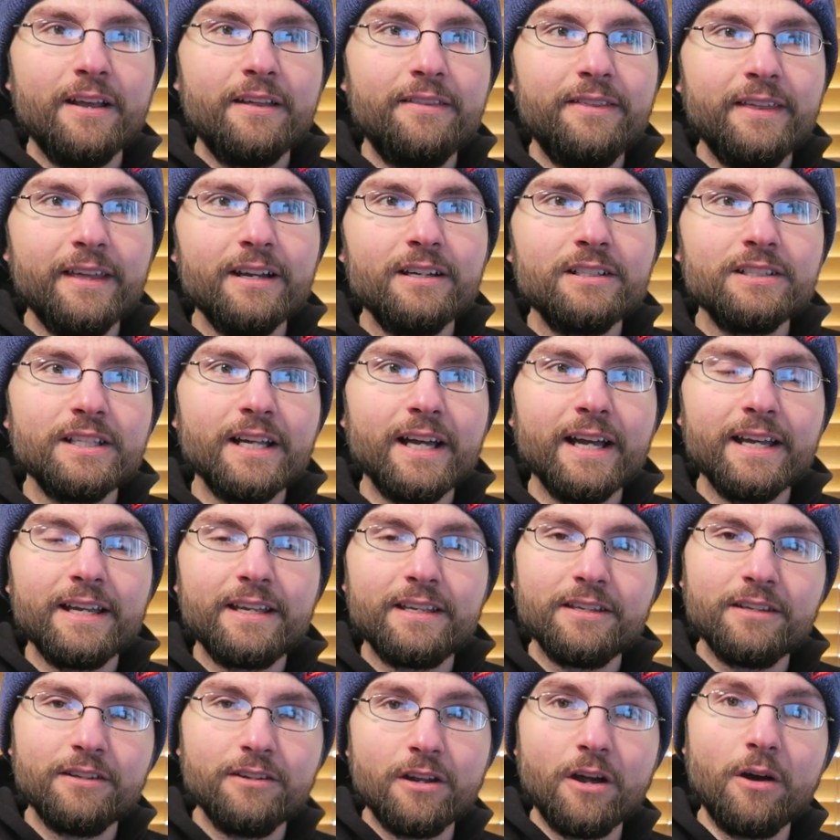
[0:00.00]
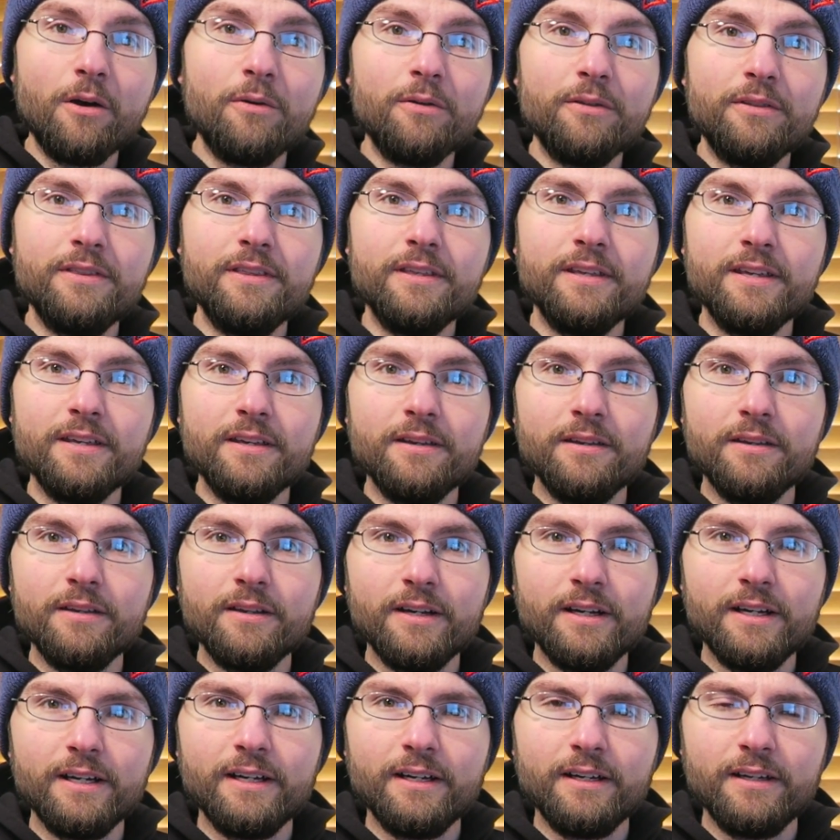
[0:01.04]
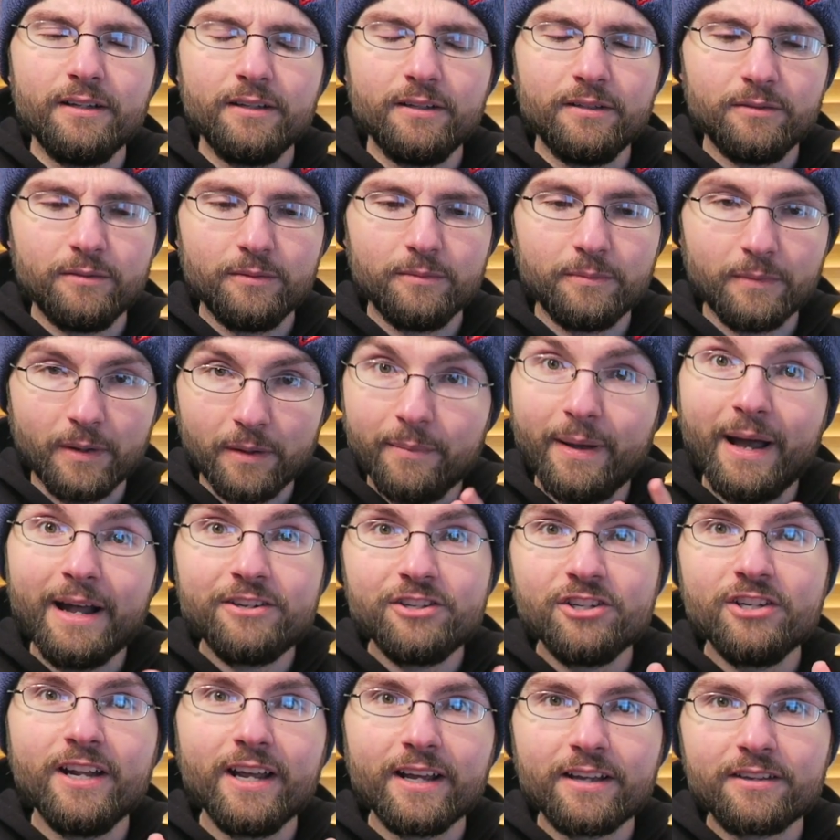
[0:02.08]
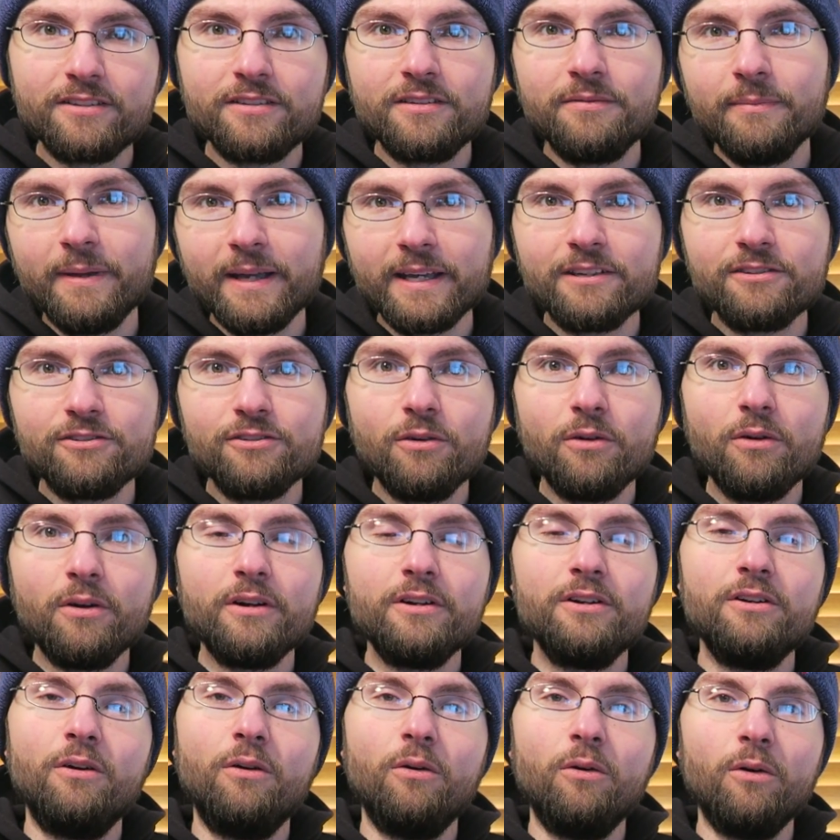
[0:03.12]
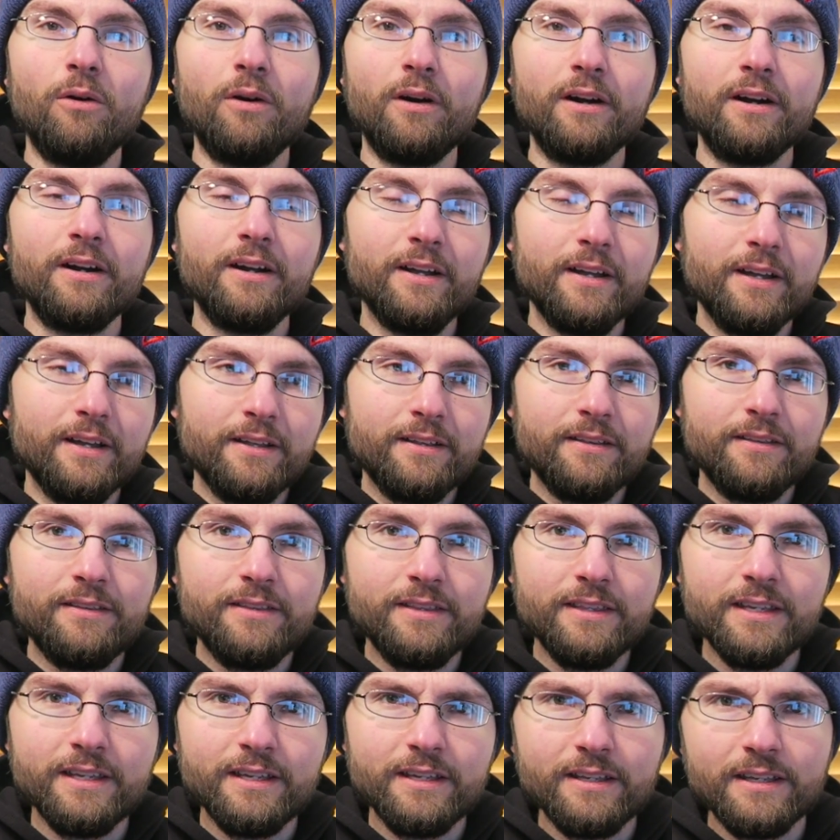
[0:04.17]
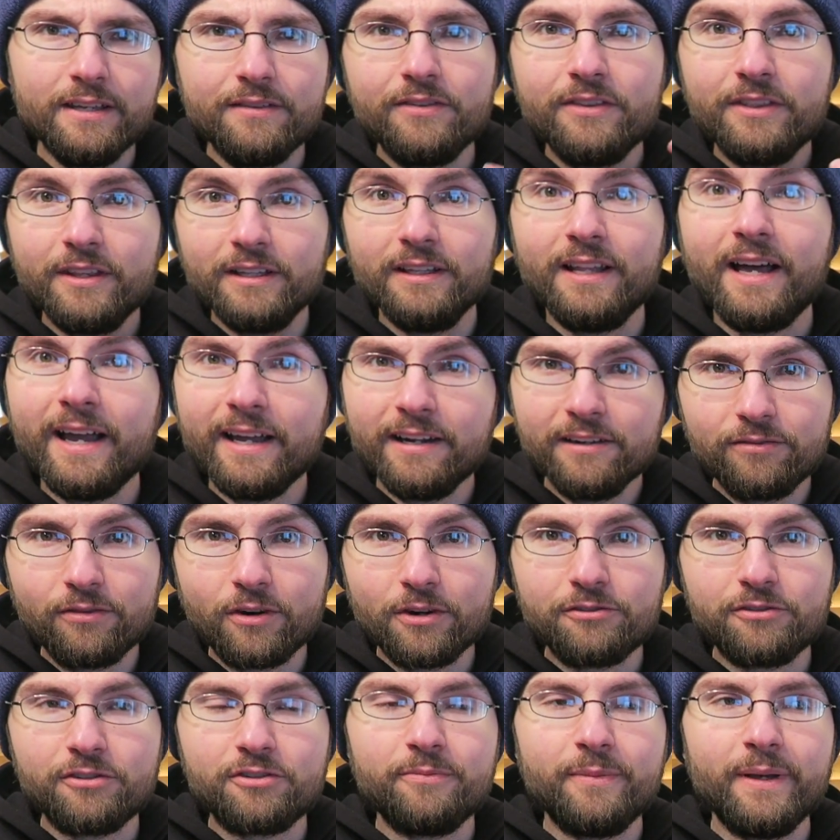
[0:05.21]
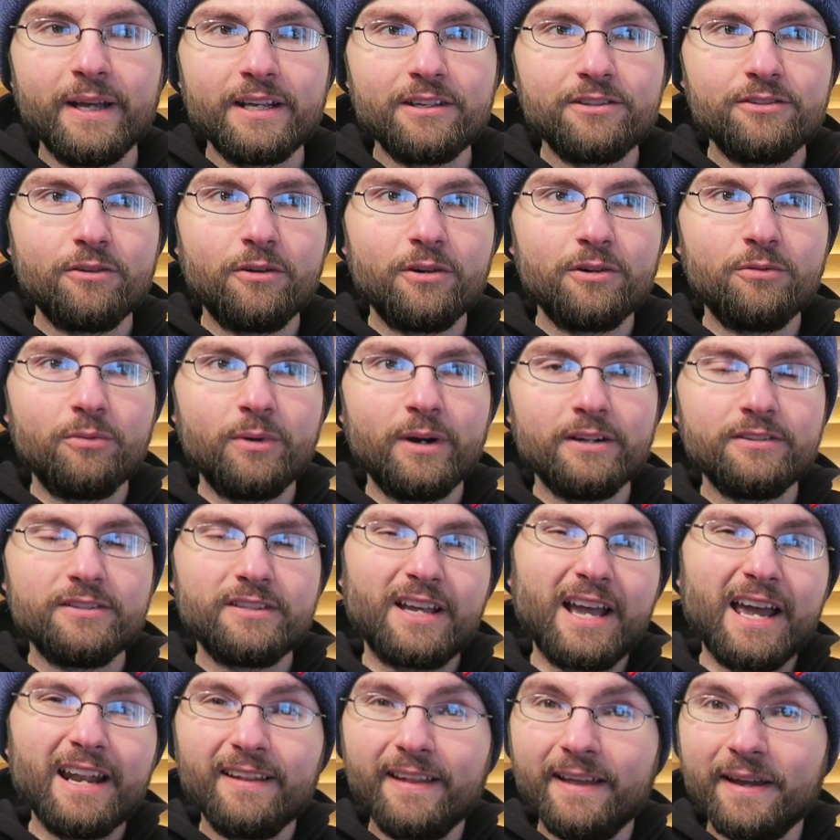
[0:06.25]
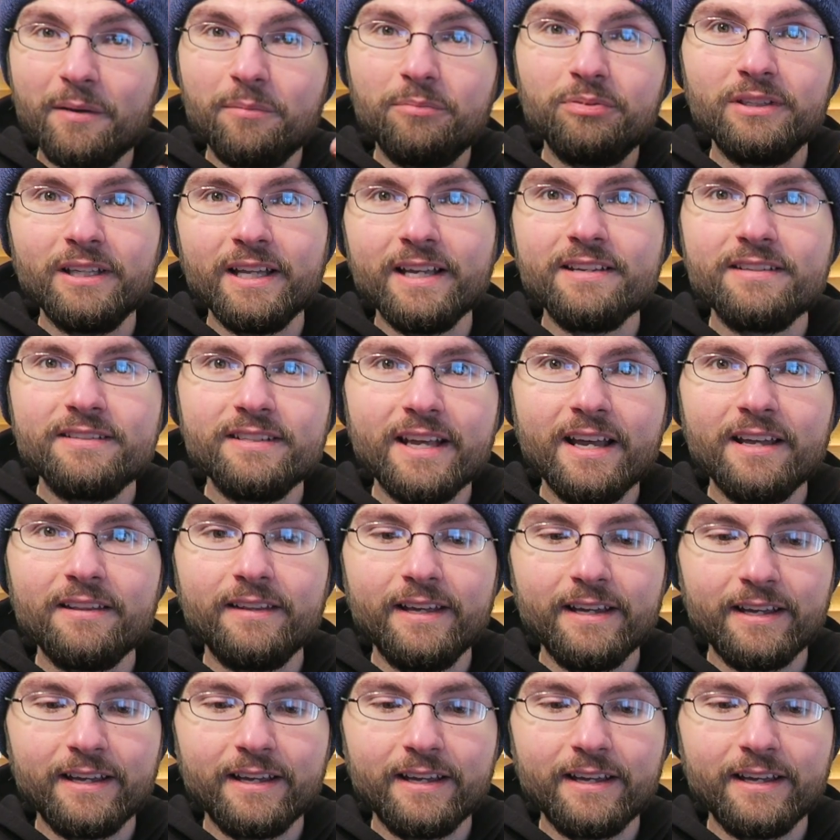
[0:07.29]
Think like, you know, the uh, Next Megazord or the even the Lion Fortress Megazord where it's kind of like a playset.